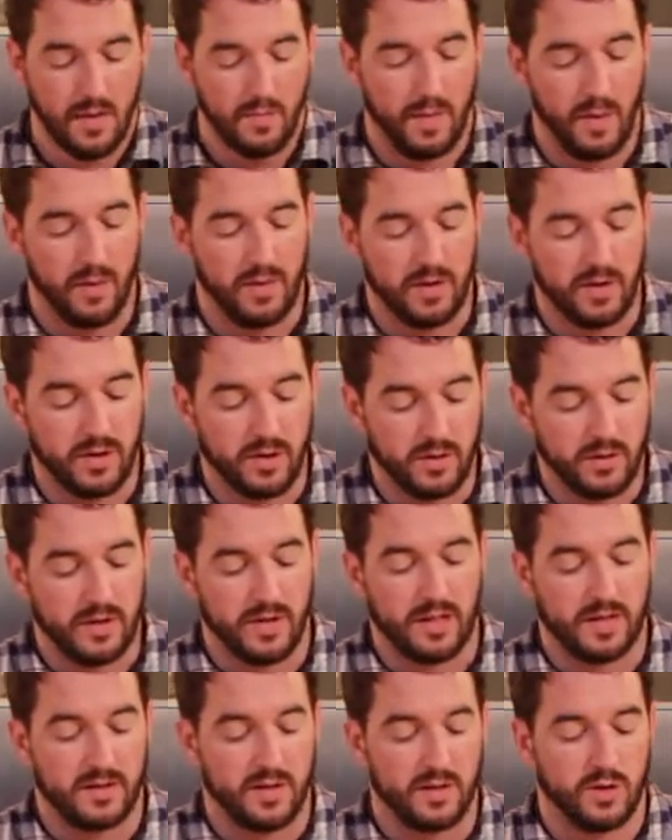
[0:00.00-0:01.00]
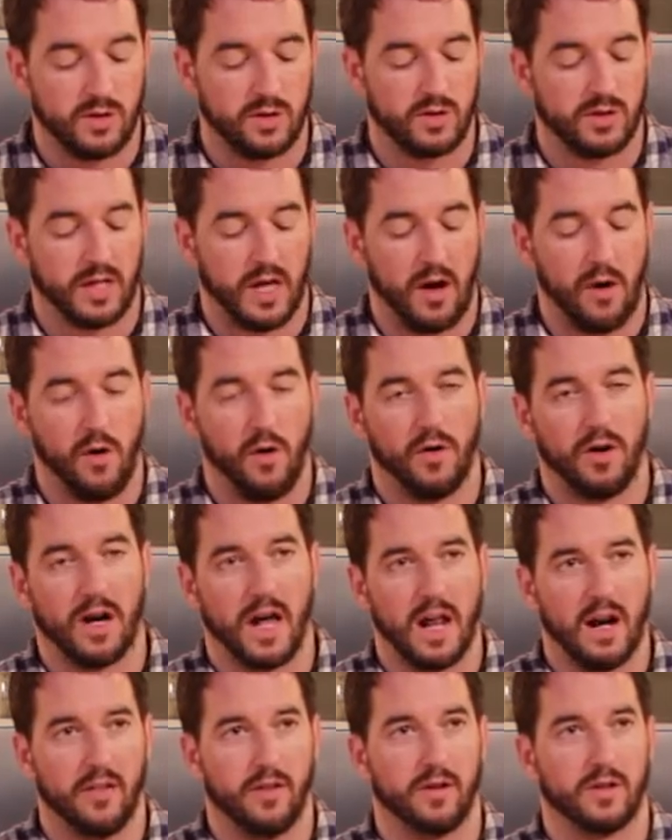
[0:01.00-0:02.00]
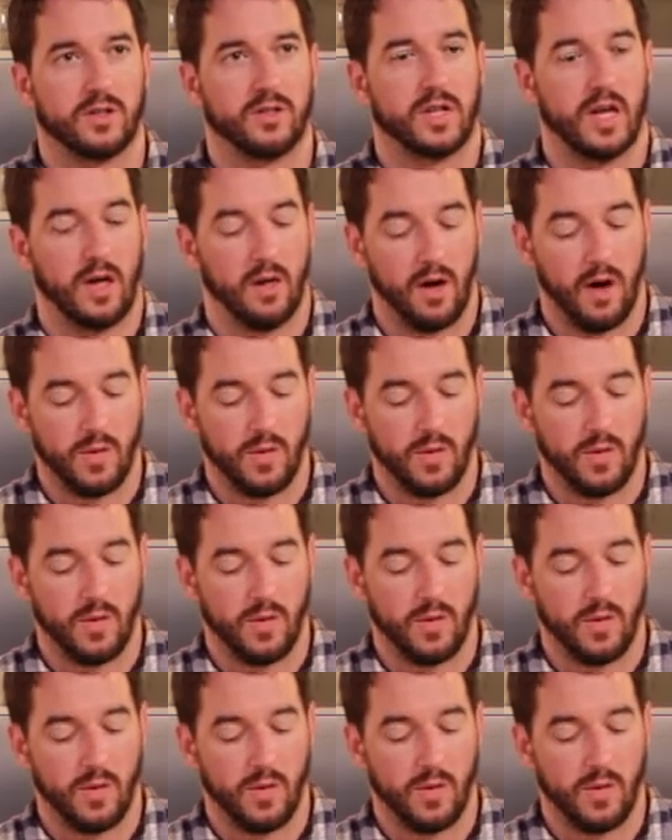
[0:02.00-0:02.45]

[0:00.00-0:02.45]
But when you're using a digital scale or an analog scale,